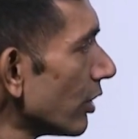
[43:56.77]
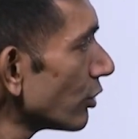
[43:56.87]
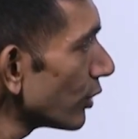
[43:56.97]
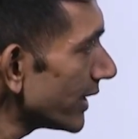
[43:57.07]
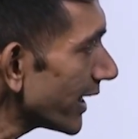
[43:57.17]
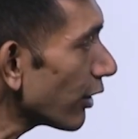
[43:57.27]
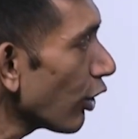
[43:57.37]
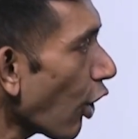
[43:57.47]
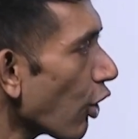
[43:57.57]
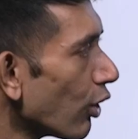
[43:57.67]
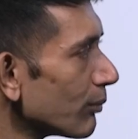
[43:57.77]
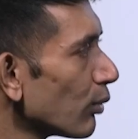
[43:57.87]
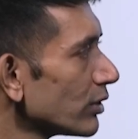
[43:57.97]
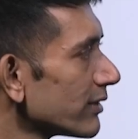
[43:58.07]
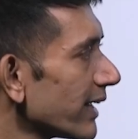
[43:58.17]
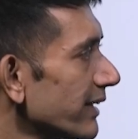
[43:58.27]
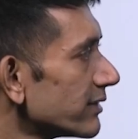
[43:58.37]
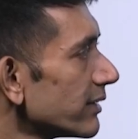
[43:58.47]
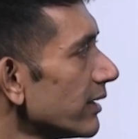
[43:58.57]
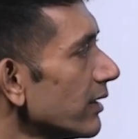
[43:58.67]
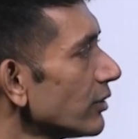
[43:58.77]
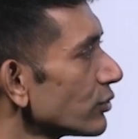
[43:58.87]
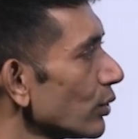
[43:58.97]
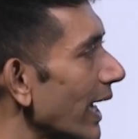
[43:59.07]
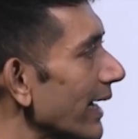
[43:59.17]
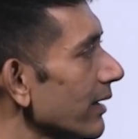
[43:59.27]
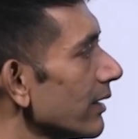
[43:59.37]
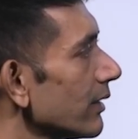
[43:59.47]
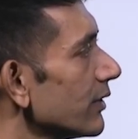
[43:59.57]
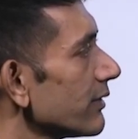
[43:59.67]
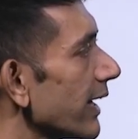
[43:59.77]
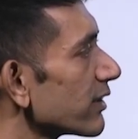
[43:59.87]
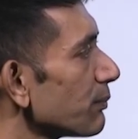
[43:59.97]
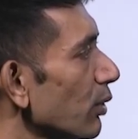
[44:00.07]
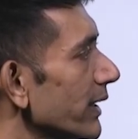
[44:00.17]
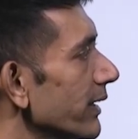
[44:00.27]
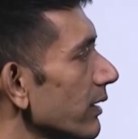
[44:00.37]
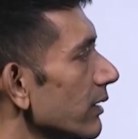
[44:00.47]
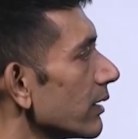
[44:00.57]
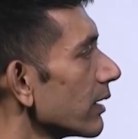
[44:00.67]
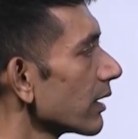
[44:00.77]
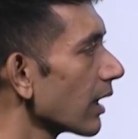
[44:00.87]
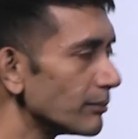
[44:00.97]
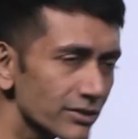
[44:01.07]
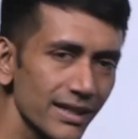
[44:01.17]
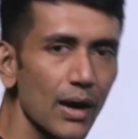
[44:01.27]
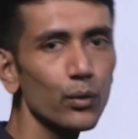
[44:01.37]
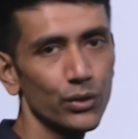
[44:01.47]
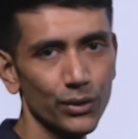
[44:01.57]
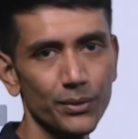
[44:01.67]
So you'll take log on both the sides so that this exponent comes down,